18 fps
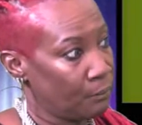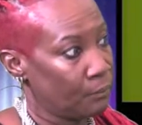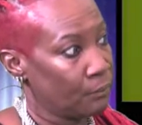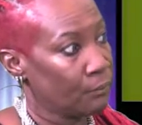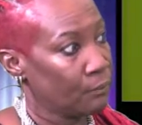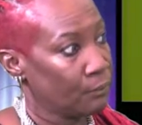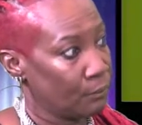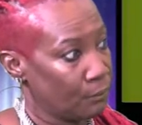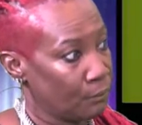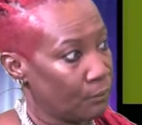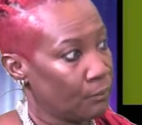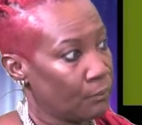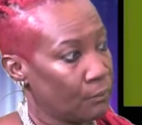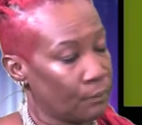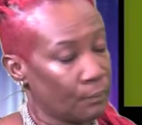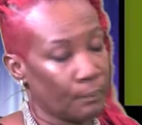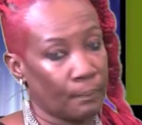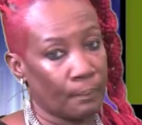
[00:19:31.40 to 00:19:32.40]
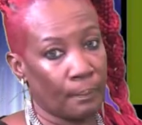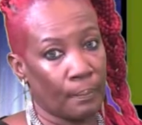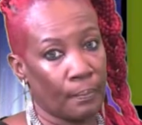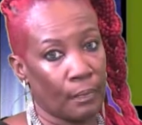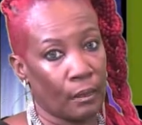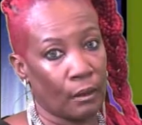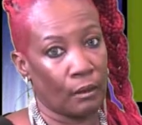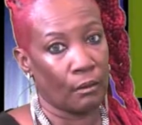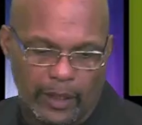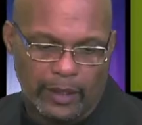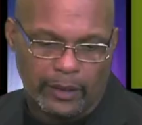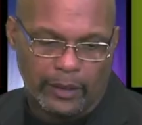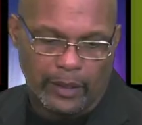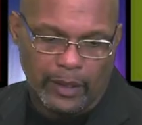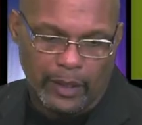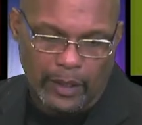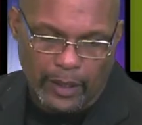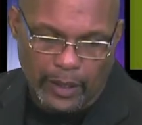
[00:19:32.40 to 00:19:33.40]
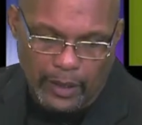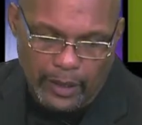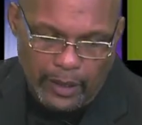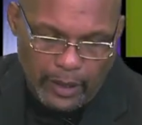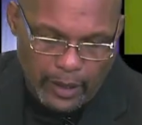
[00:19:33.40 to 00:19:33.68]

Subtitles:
Okay, that's good. That's good.